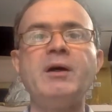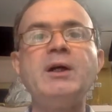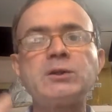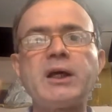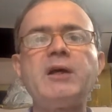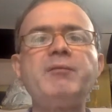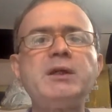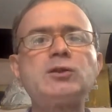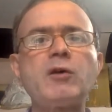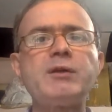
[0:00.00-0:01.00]
So envy
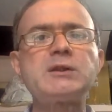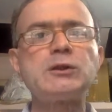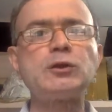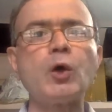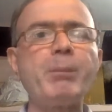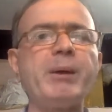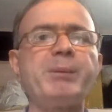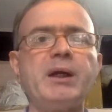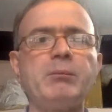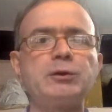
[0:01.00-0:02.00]
is always two
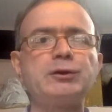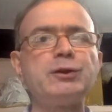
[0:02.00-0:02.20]
people emotion.